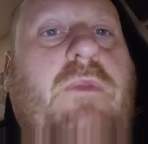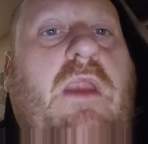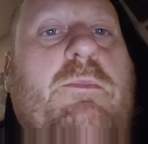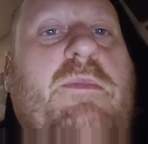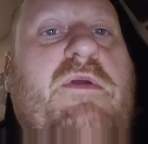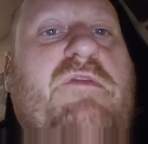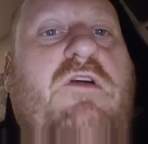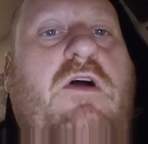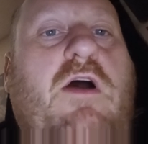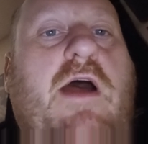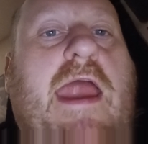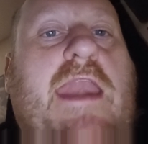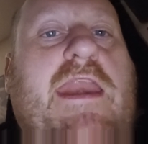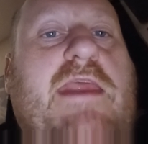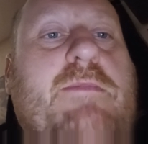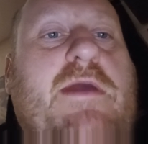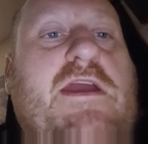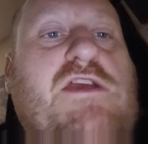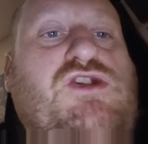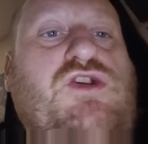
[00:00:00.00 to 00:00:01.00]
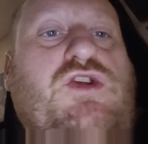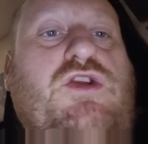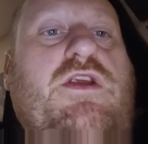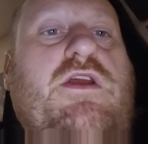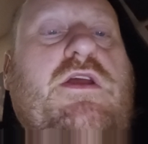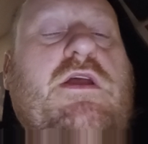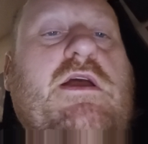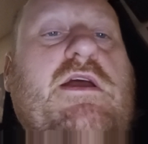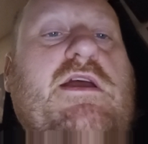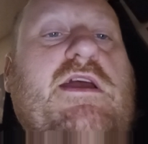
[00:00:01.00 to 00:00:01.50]
Before any mission
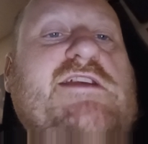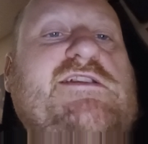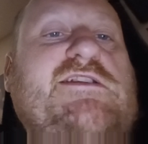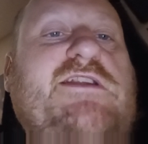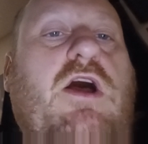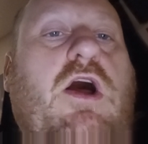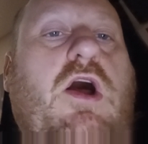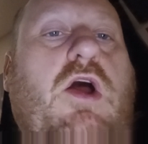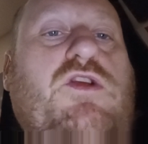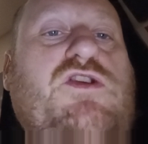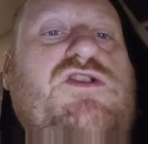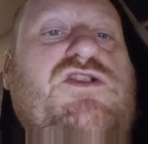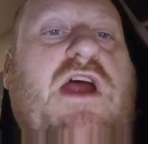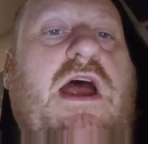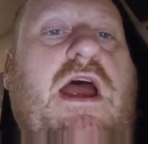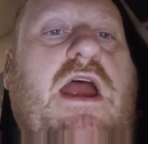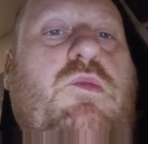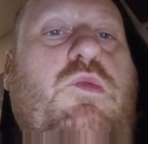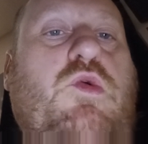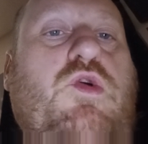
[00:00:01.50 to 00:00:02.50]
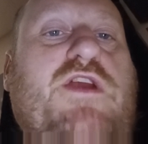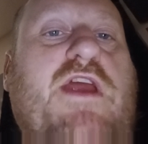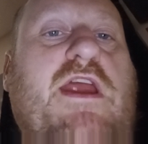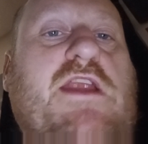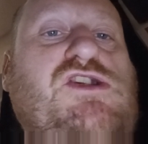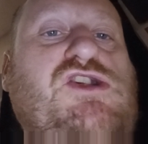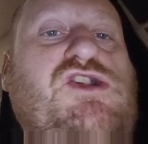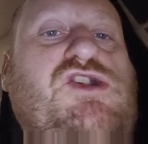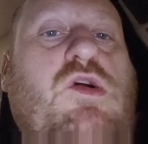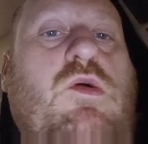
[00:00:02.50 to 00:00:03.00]
is launched, I would
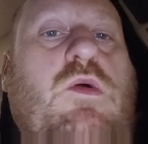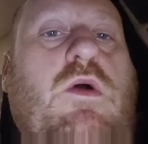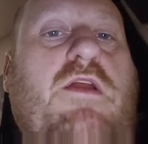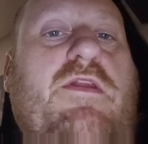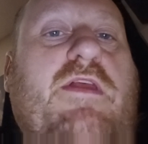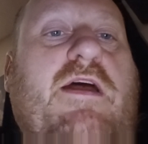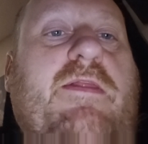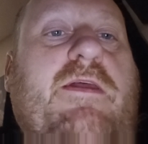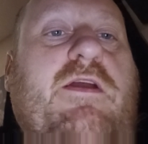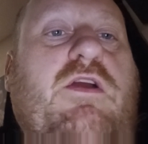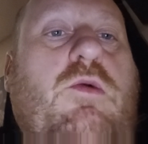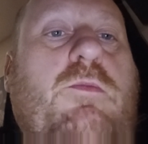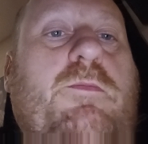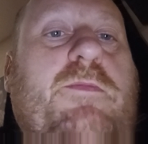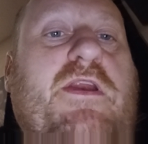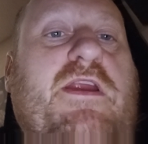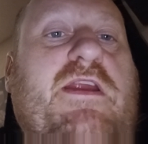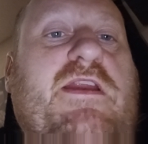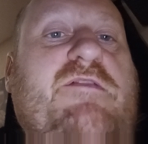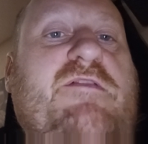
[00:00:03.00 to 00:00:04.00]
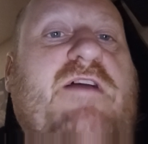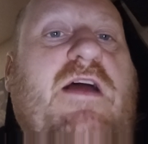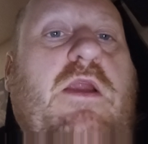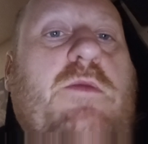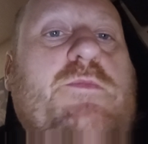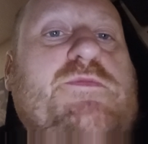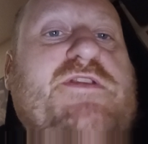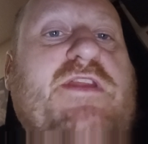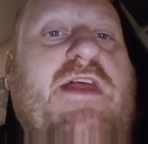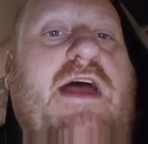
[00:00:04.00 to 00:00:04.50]
ensure that the company
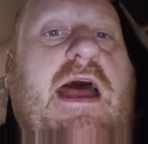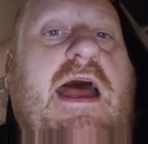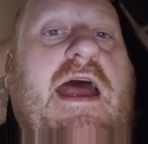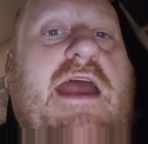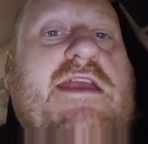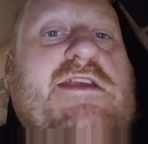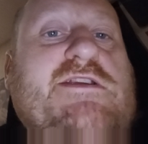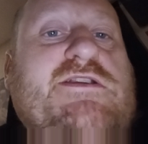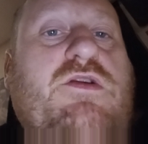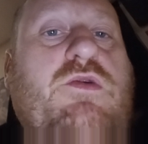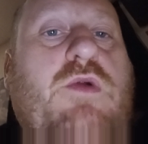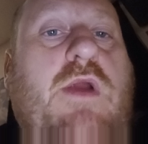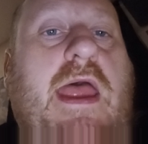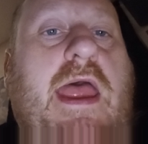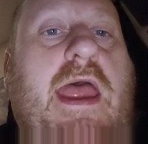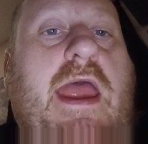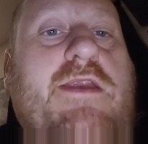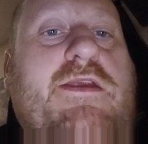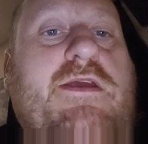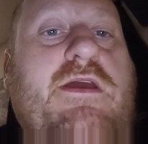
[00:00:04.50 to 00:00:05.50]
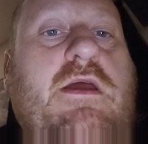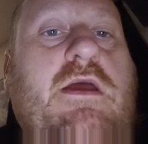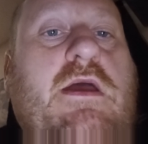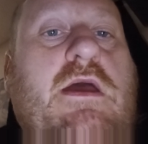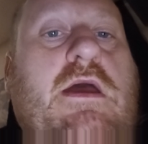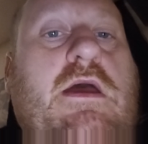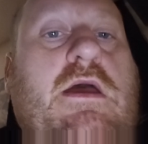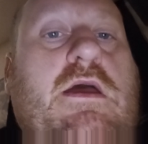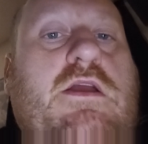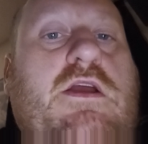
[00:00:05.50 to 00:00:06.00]
develops the highest grade
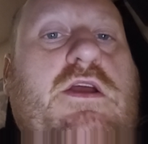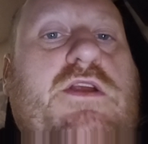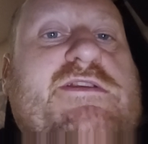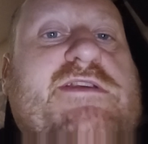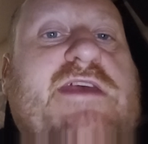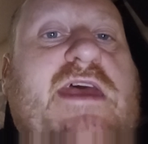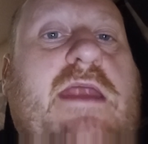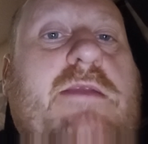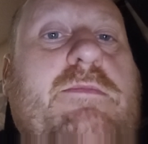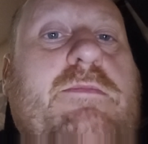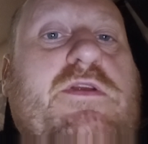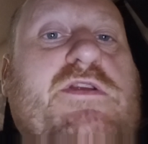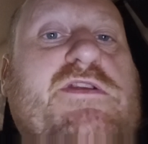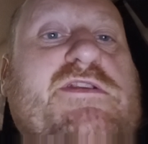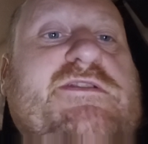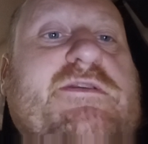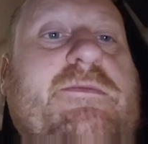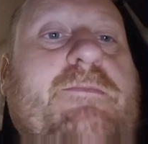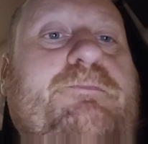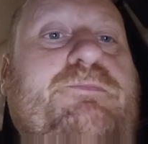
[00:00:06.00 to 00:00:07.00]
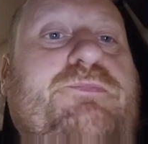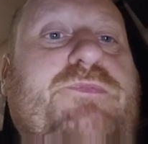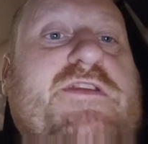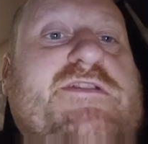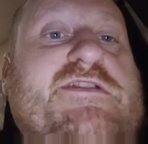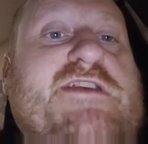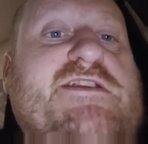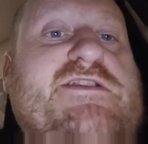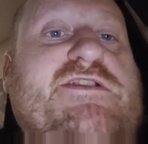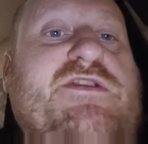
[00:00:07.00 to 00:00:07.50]
containment
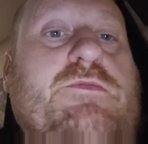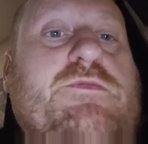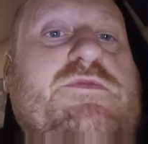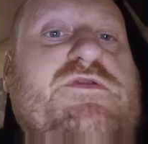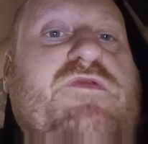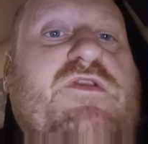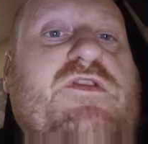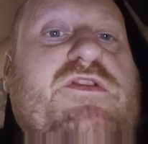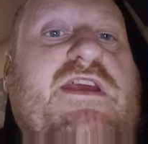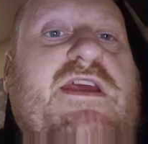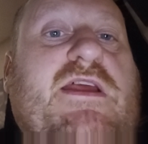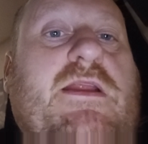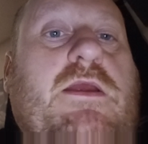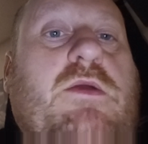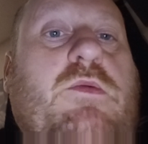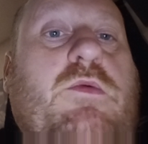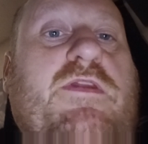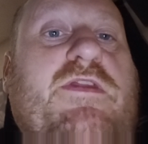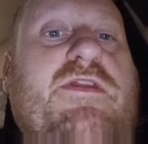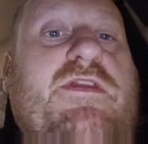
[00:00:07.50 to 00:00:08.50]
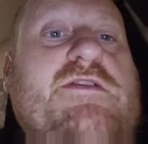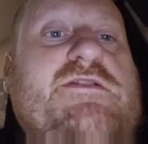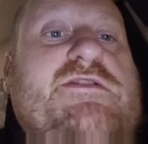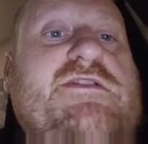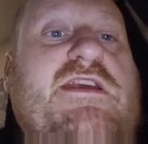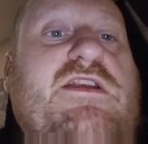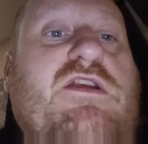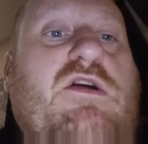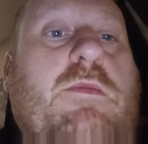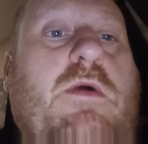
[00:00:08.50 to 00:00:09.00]
systems for dealing with
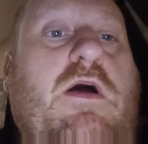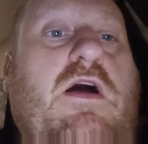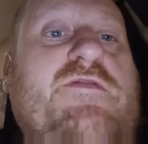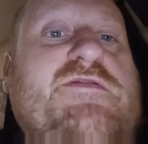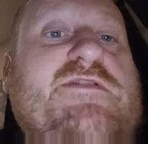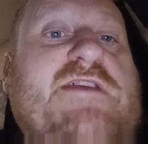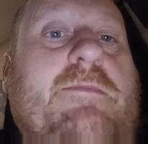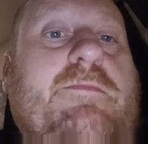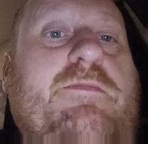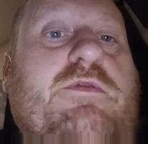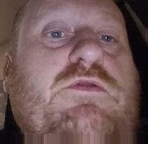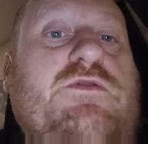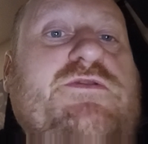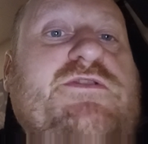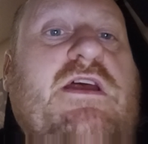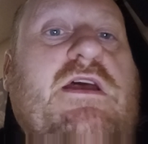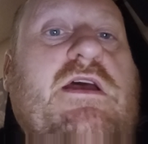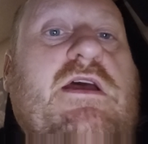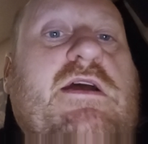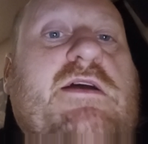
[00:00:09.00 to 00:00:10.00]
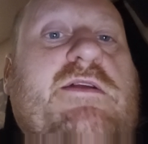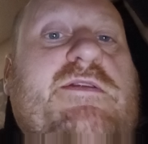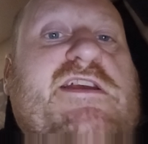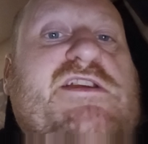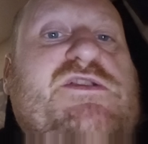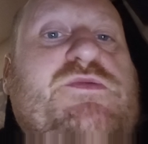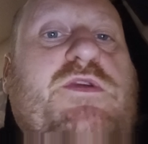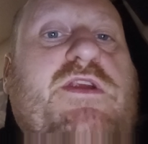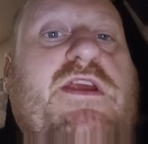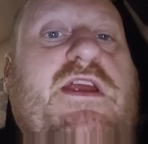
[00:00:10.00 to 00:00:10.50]
Xenomorph samples.
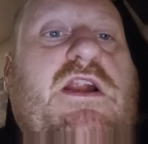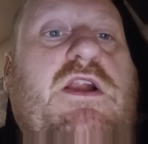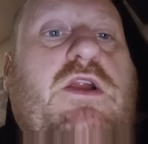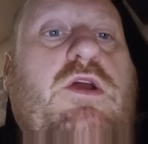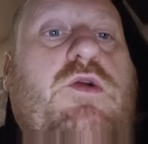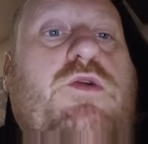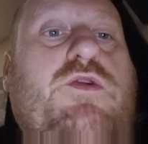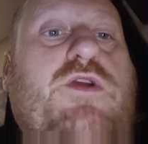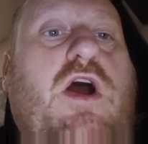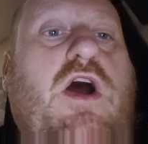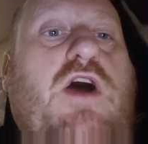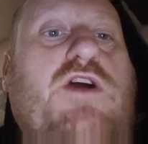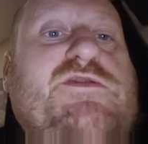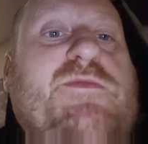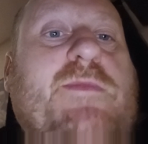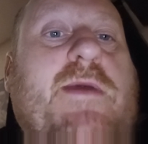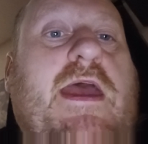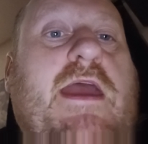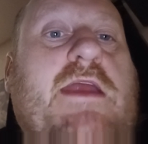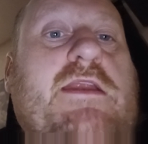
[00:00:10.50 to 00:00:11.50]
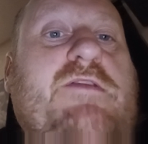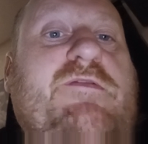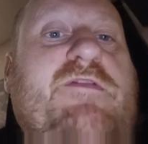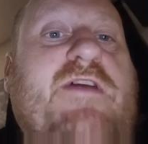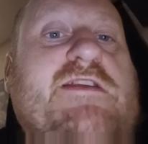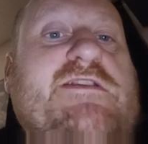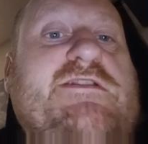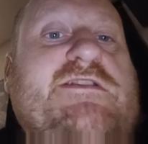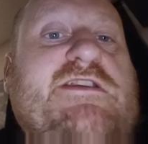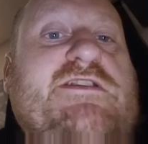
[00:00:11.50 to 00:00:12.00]
This would include automated
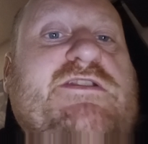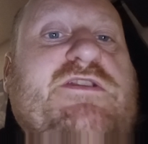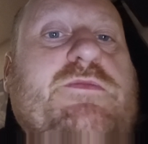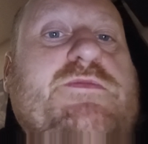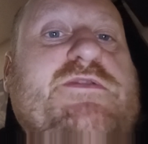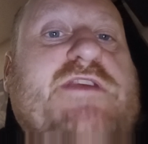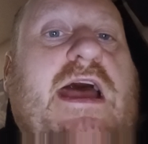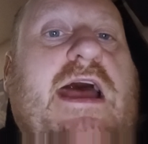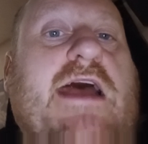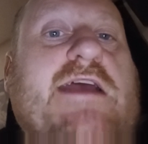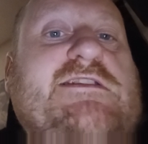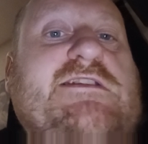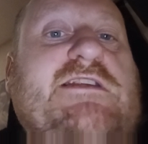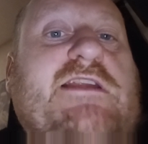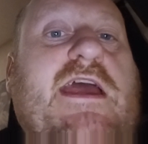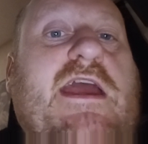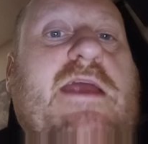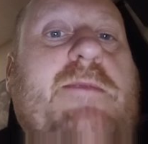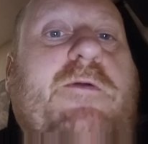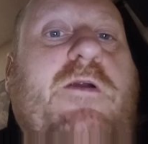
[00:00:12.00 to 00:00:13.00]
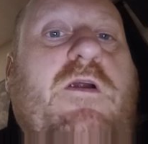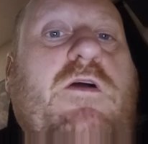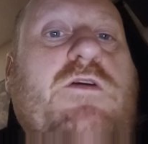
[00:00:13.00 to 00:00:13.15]
defense systems, isolation